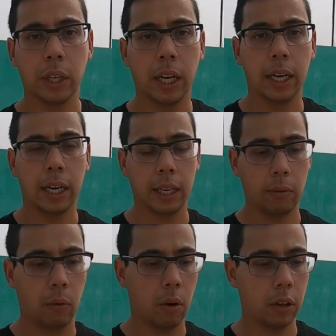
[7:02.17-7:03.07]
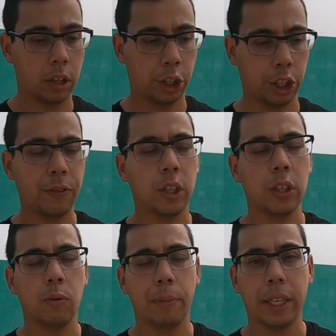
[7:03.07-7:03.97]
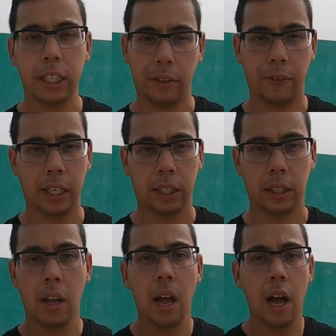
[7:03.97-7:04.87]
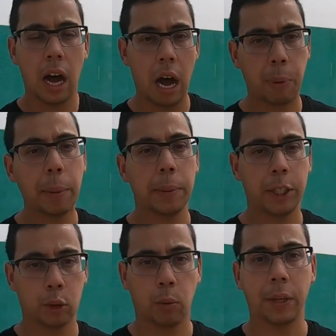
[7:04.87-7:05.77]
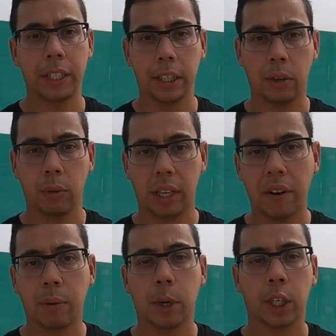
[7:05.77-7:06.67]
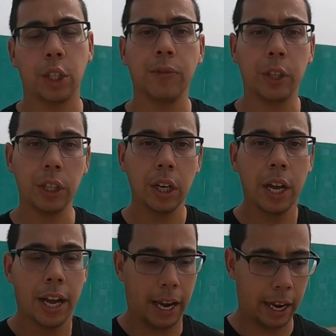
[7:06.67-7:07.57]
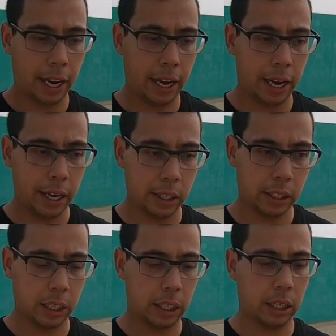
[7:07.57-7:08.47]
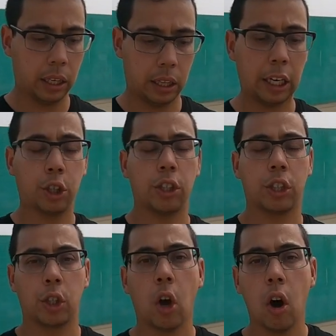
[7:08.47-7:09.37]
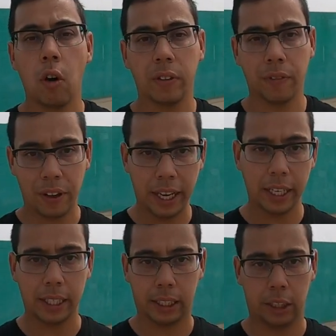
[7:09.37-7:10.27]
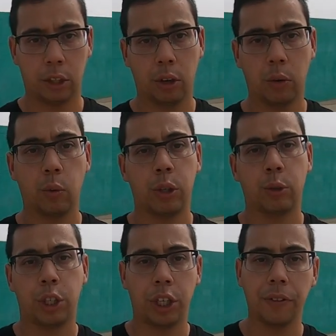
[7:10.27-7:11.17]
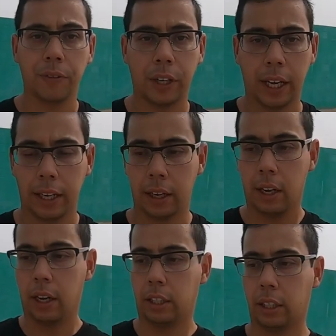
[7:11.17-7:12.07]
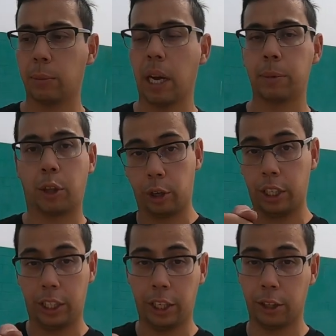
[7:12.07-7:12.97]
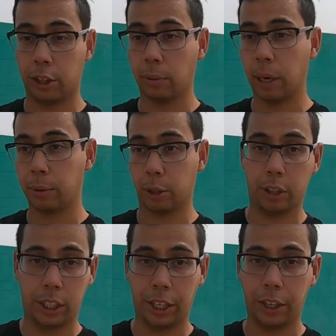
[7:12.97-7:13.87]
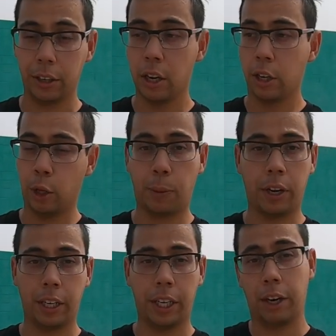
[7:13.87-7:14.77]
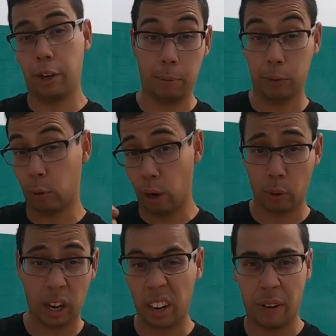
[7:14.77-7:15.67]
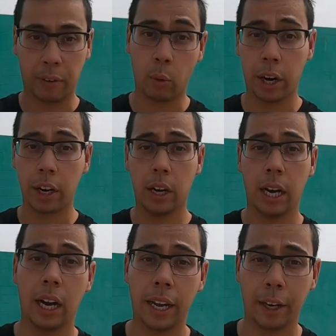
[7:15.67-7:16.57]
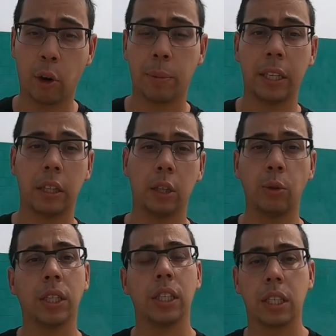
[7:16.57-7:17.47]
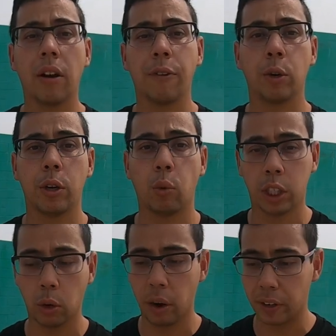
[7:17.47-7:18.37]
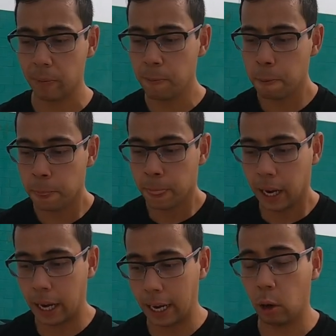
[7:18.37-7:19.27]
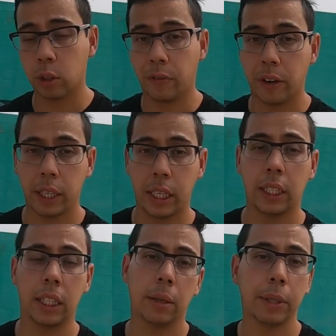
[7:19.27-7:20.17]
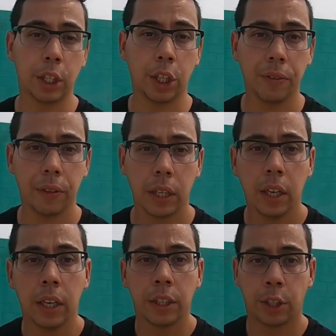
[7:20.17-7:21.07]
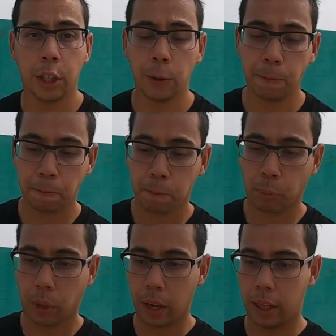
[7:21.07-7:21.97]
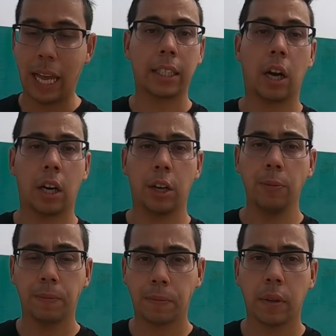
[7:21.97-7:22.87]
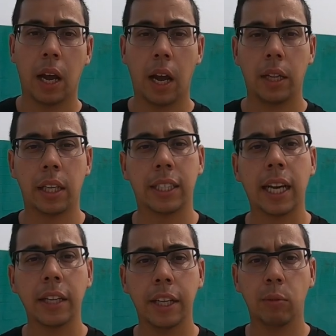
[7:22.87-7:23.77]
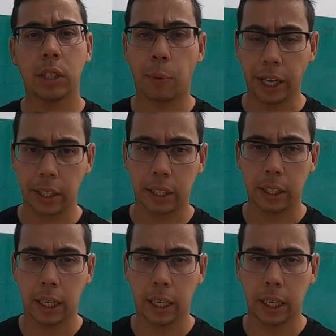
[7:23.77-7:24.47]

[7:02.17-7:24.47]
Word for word: Uh, the shifter will be an easy fix. Uh, probably just replace it with an aftermarket shifter, and uh, that should solve the vagueness. You know, you shift and sometimes third is here, sometimes third's here. You put it in gear and it moves around kind of everywhere. Uh, incredibly loose and does not feel good whatsoever. Uh, also very easy to miss a shift. So that's gotta go. And then the second thing was the brakes.